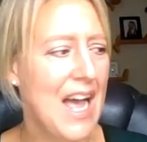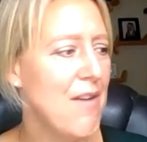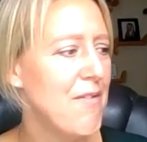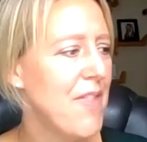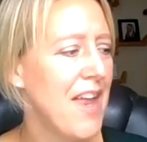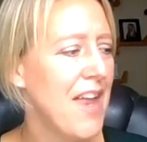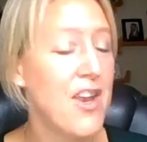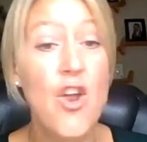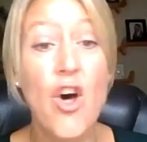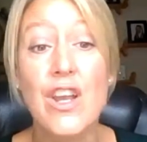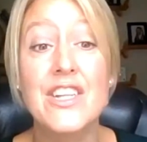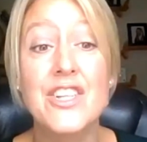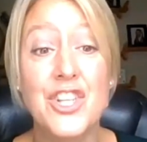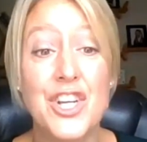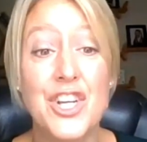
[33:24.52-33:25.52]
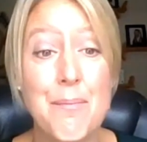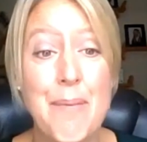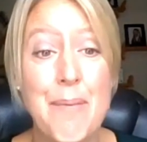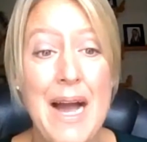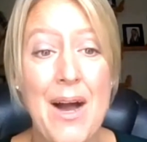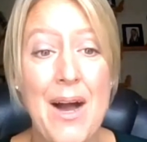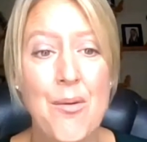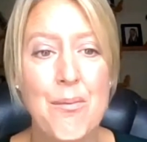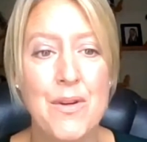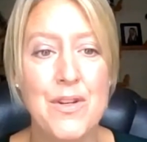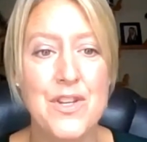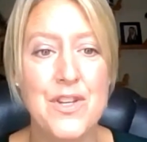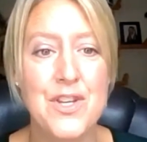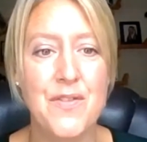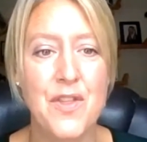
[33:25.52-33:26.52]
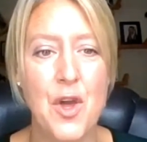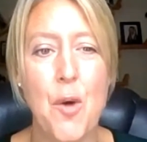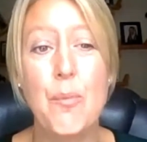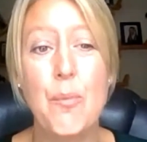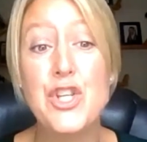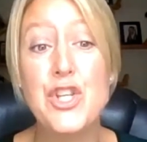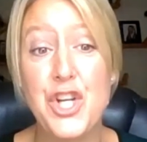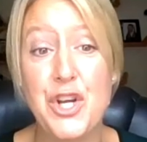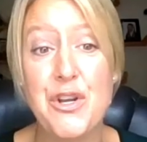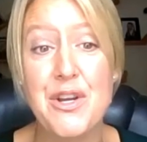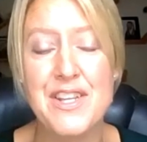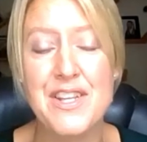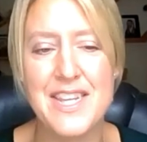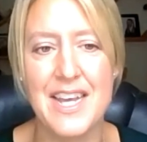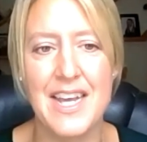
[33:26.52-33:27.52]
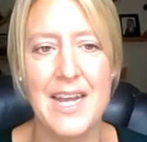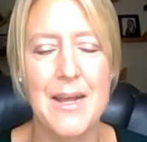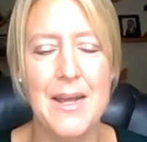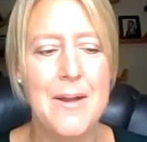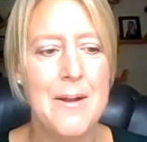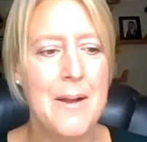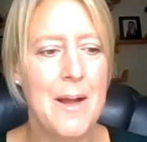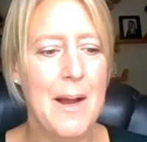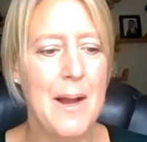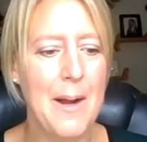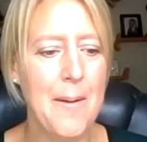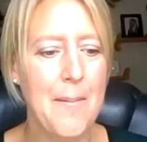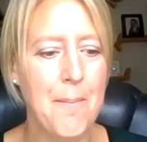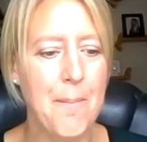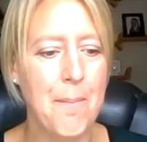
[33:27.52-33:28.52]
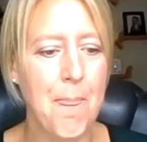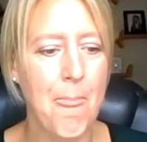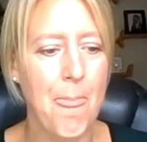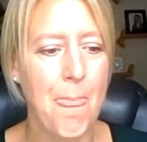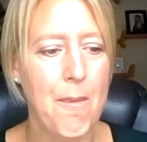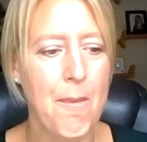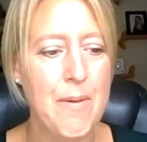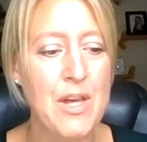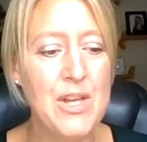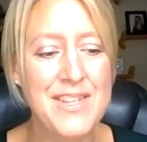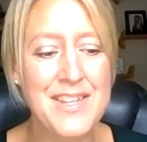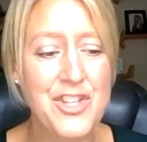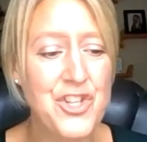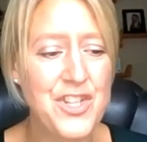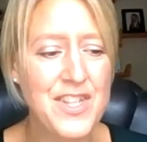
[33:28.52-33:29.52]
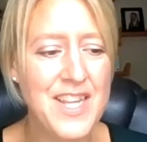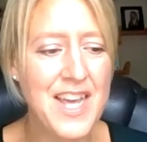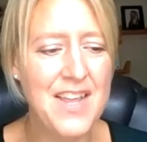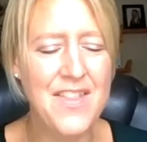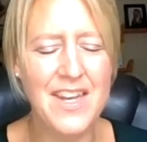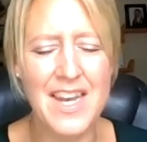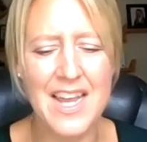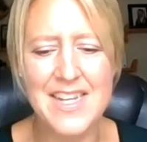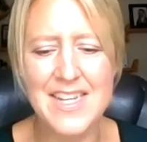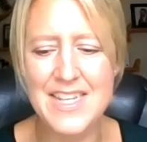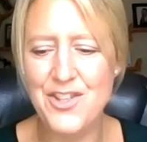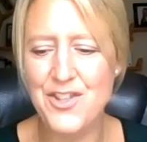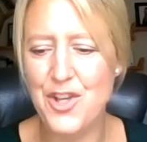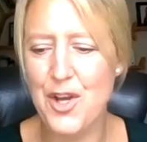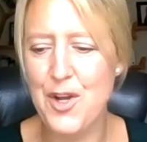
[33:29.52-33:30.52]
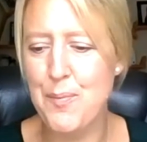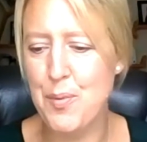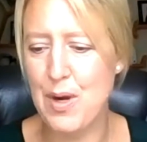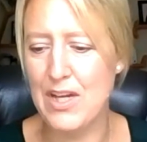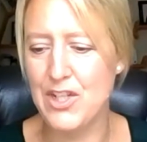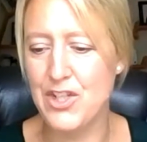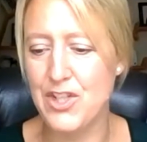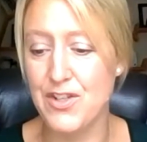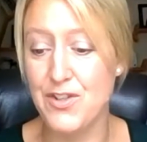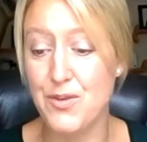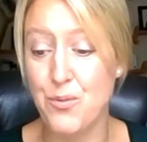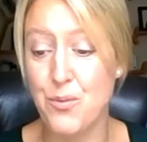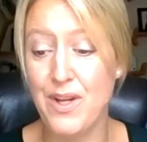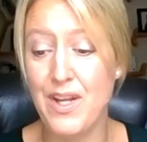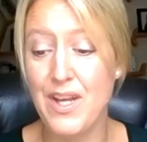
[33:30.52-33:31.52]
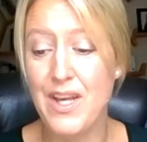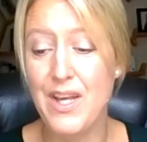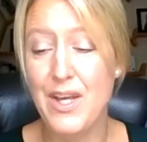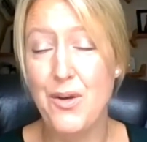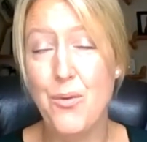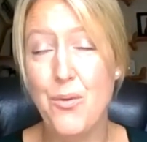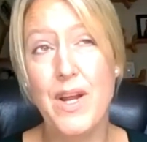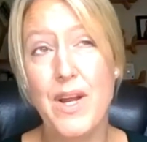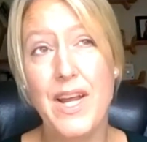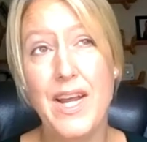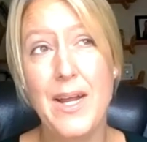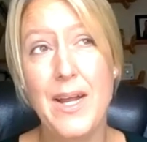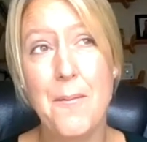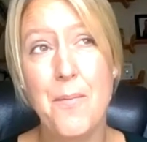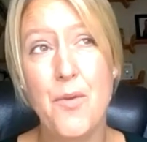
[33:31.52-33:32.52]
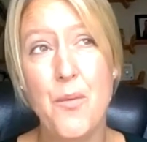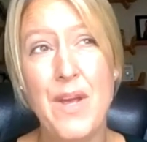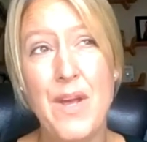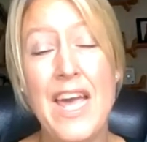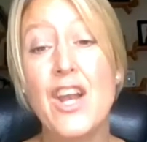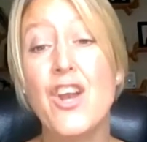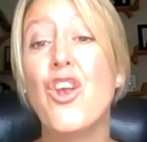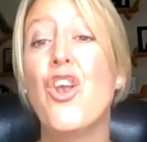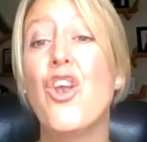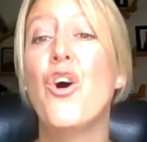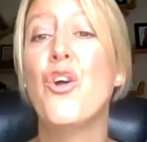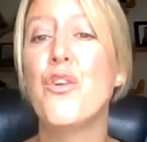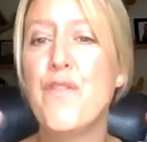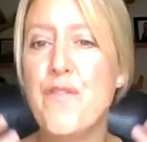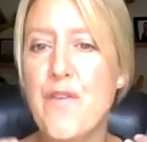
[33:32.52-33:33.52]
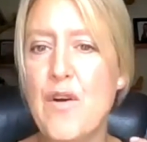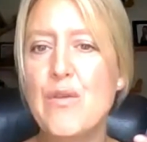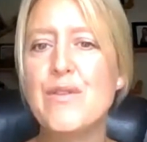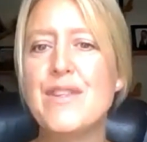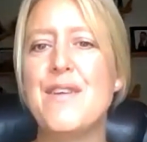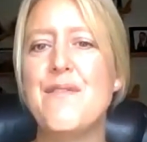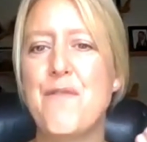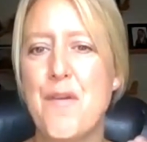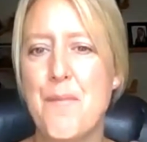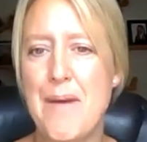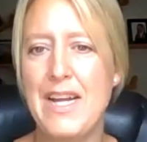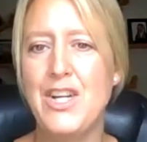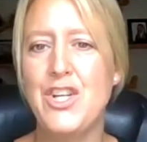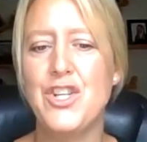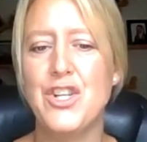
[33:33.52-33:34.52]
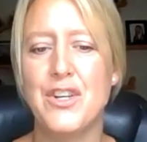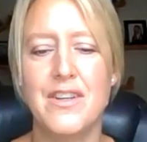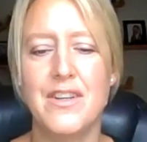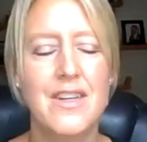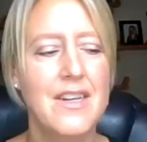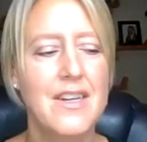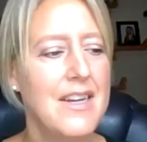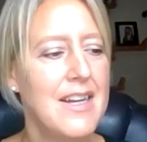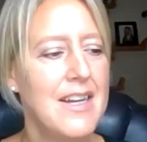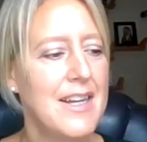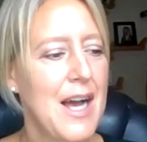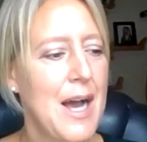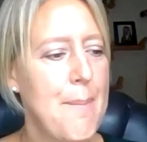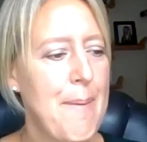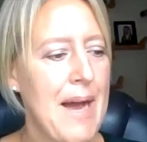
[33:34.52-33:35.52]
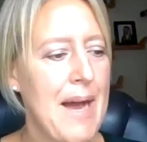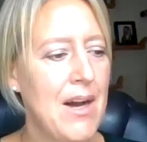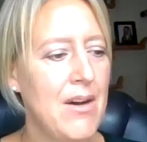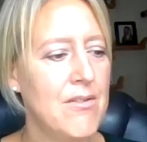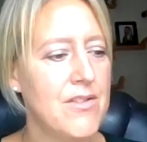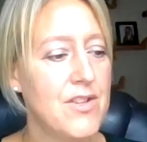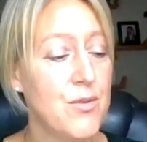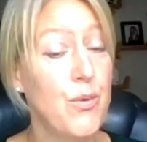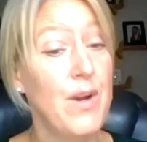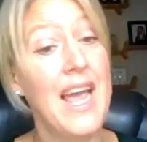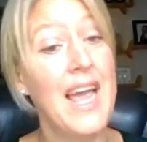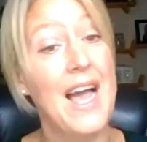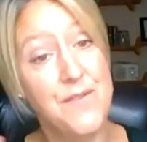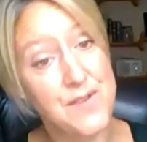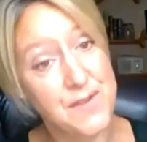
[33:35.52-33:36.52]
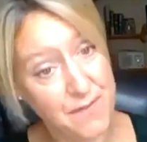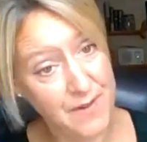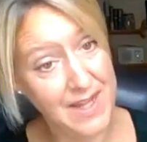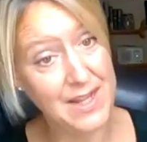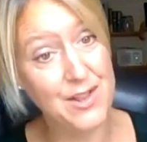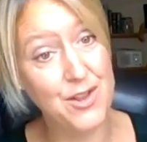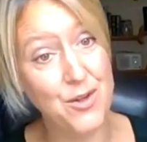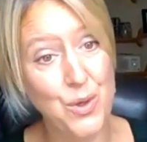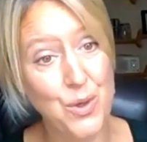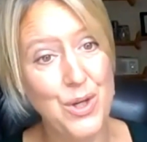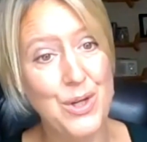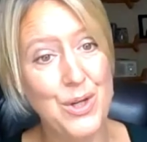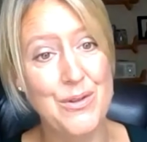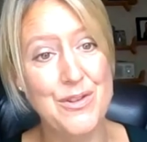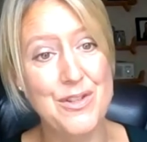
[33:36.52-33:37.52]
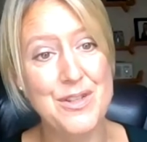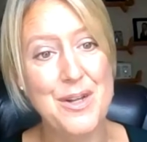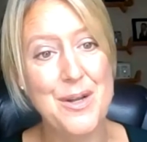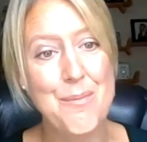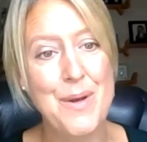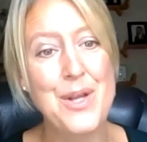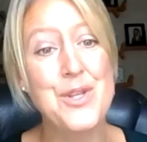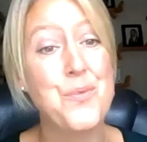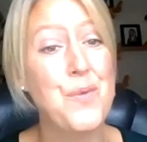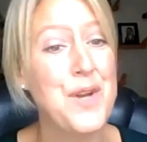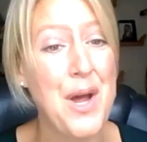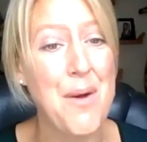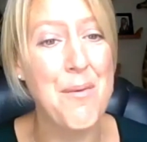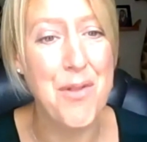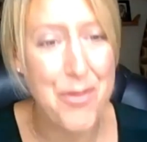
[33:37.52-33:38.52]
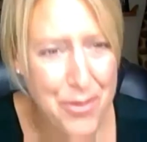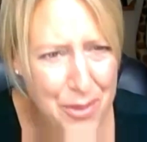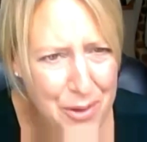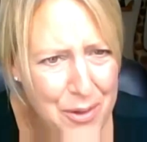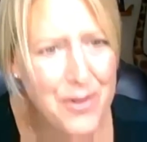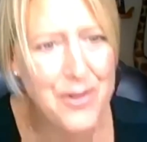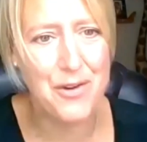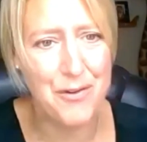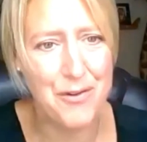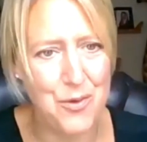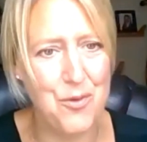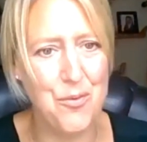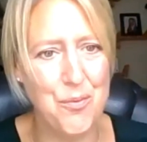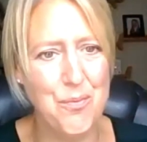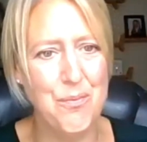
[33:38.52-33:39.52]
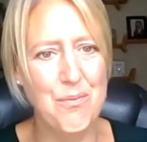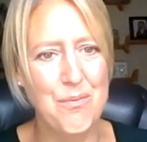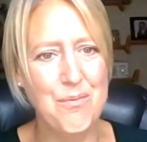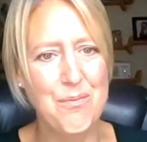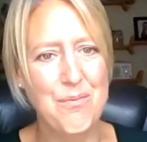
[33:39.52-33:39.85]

to have that knowledge and empowerment of the opportunity um because as you say the land is so precious we we we get a lot of false information about we have to feed the world but as we know a third of all